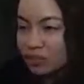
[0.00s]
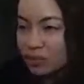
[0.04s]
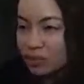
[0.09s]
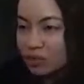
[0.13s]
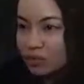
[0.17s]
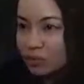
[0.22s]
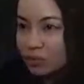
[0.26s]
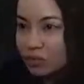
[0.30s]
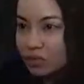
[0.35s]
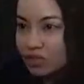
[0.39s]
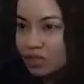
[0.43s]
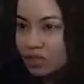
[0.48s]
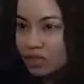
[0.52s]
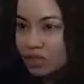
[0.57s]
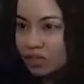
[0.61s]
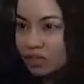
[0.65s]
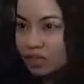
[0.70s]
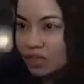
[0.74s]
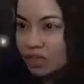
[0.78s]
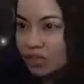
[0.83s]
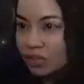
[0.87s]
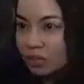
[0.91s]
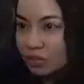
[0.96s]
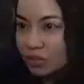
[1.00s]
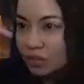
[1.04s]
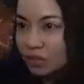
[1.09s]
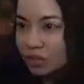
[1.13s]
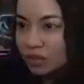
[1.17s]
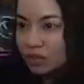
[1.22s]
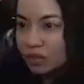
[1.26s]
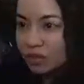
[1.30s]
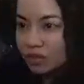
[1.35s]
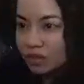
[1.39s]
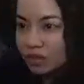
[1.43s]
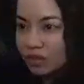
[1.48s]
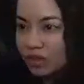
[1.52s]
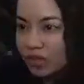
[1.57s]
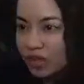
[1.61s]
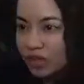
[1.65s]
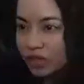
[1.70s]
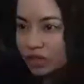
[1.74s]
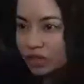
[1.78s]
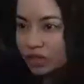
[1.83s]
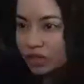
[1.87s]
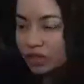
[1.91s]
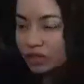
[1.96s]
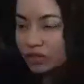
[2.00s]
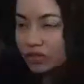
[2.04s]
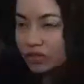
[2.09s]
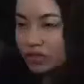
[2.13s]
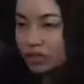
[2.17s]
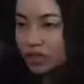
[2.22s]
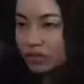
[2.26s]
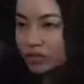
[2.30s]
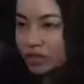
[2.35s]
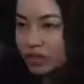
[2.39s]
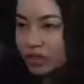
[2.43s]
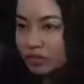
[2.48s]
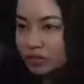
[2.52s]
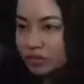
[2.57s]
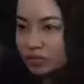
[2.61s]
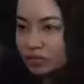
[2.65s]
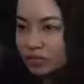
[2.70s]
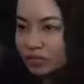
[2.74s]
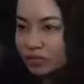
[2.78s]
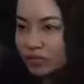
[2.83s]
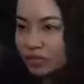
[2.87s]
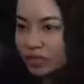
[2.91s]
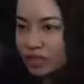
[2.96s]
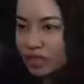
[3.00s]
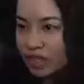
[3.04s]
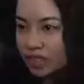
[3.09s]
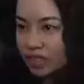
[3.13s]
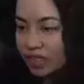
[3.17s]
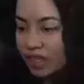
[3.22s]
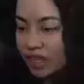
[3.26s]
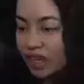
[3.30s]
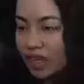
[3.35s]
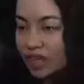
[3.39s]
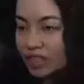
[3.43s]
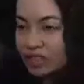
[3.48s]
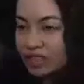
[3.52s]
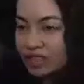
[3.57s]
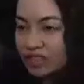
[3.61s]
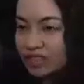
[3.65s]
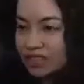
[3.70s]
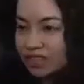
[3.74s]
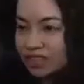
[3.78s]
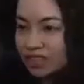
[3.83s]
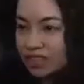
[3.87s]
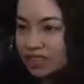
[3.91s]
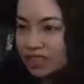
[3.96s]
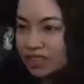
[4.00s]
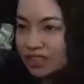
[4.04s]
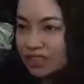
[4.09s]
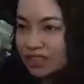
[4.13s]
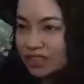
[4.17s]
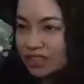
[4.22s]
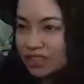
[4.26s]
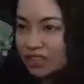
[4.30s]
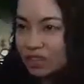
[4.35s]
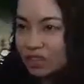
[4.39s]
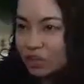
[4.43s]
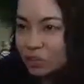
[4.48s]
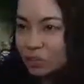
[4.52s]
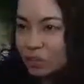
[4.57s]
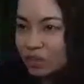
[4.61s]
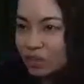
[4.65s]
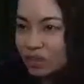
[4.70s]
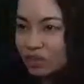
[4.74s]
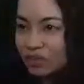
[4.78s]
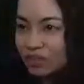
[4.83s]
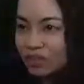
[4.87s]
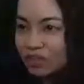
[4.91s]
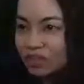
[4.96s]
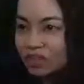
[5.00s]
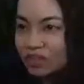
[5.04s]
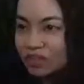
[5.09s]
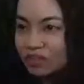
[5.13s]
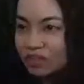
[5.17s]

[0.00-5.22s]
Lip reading: Spearborn is a lot of work to kind of still come up dead last in the pit